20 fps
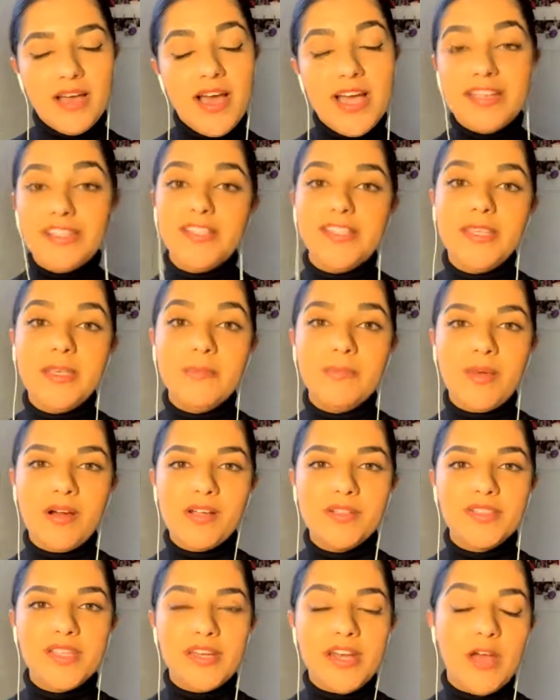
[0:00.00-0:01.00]
IT
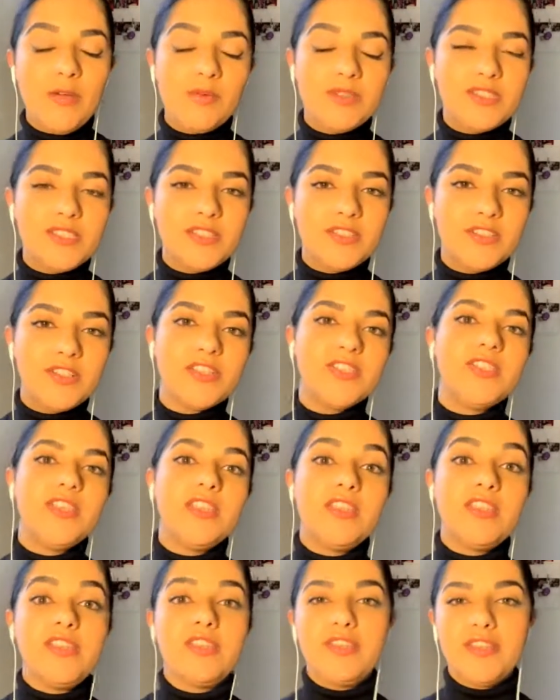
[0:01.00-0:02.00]
part, and I was interested
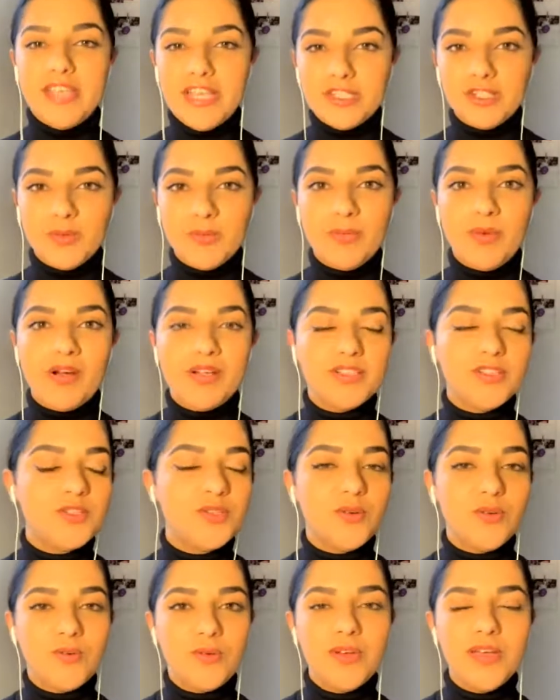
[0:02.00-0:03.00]
in the education part.
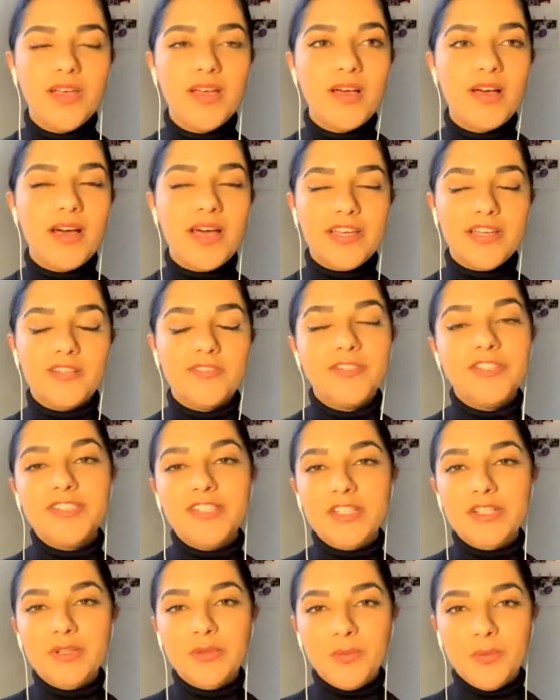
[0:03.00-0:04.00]
So I already
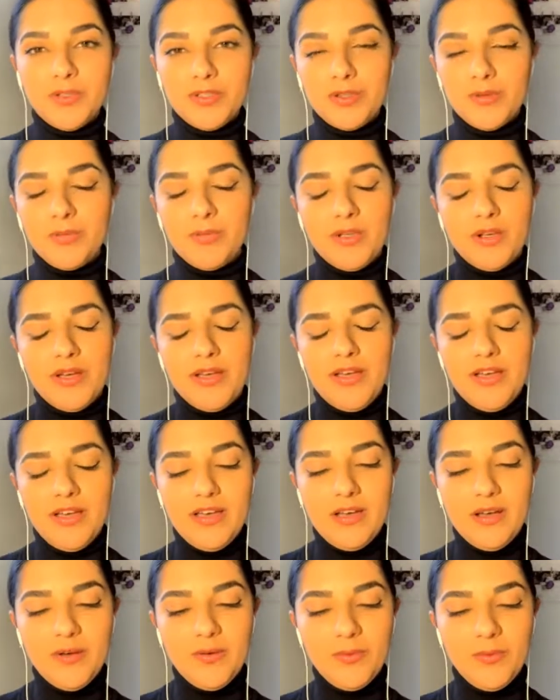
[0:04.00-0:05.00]
knew
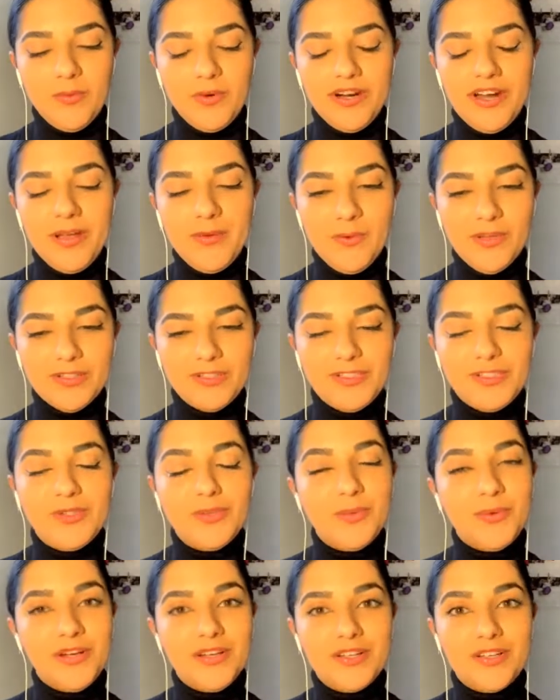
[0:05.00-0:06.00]
where I wanted to
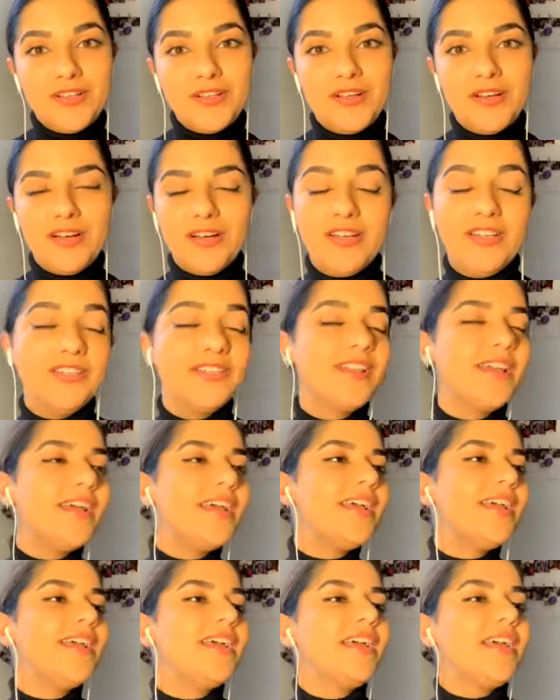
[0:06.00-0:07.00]
work on
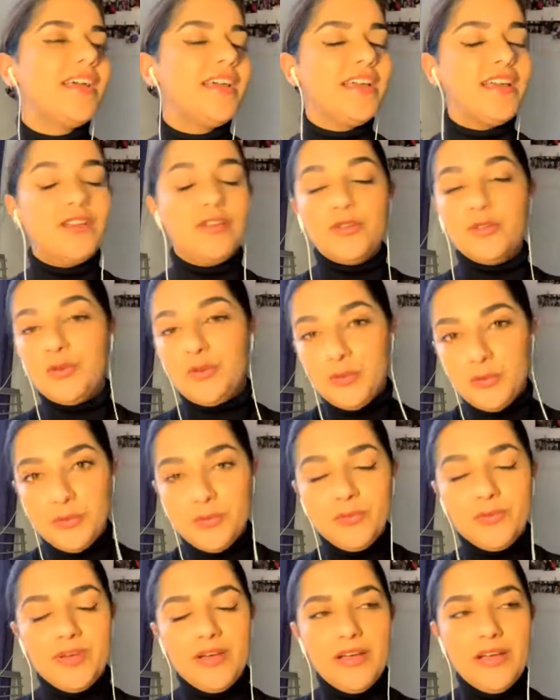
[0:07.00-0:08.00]
and who
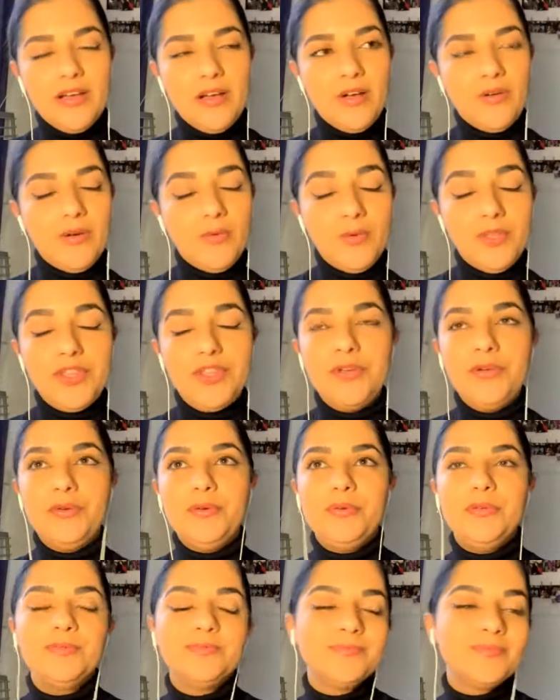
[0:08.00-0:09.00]
with who.
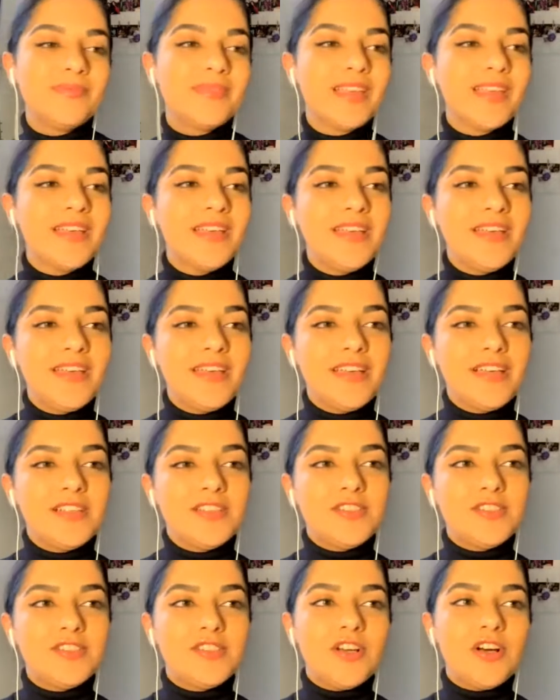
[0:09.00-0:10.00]

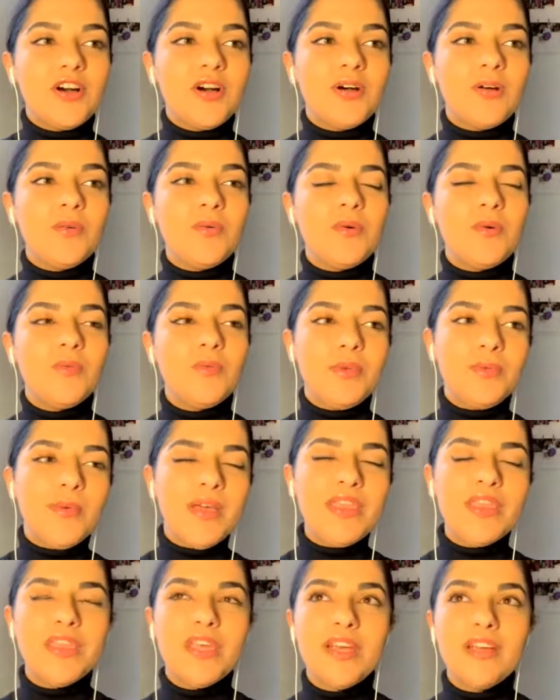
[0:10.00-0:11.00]
So we
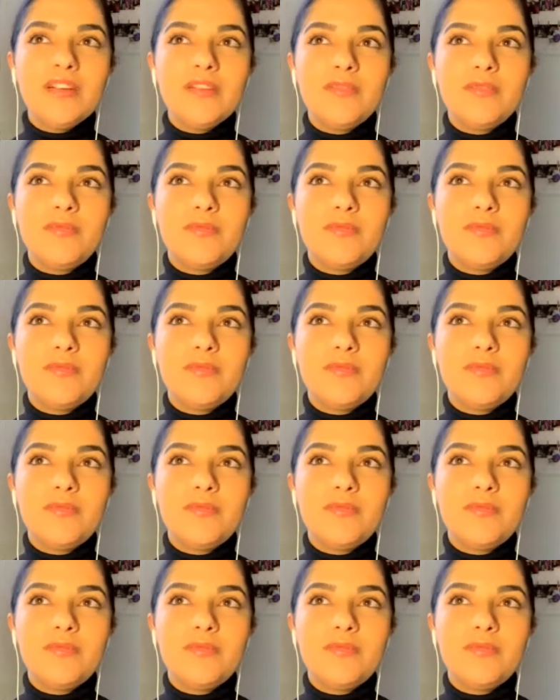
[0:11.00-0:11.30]
went there.